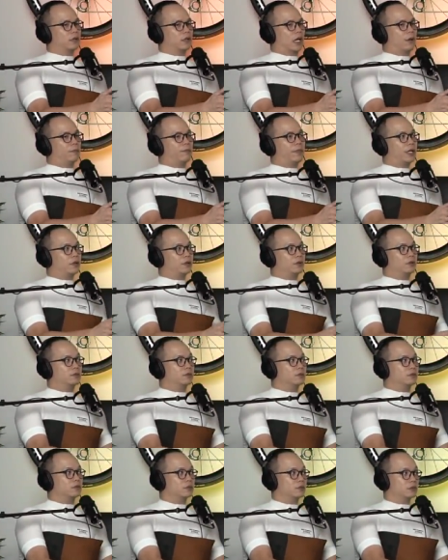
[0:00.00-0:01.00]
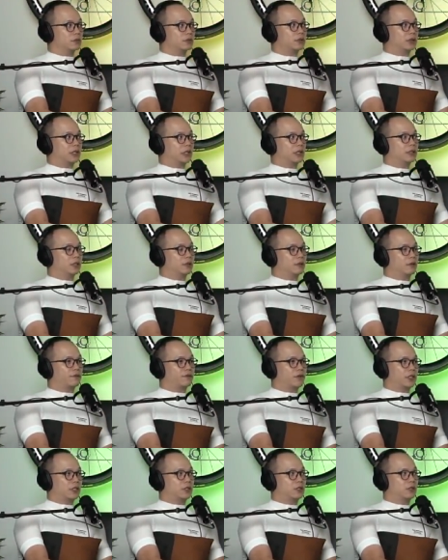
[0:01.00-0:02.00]
I bet you you will think that you're
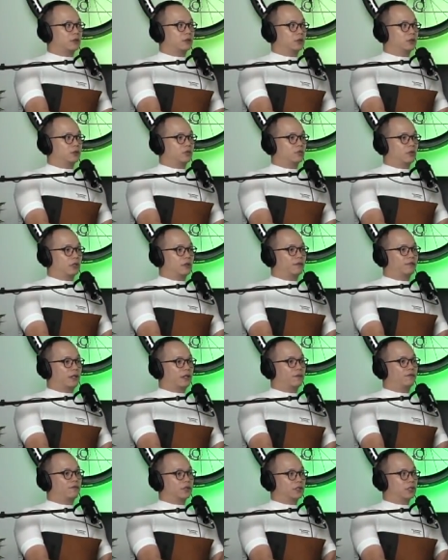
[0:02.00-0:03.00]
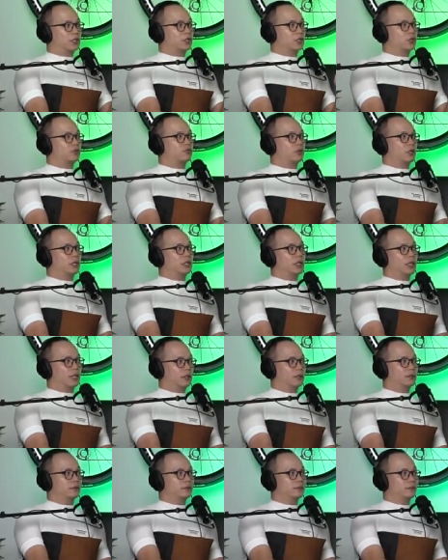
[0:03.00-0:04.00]
faster on the twenty five versus a twenty eight,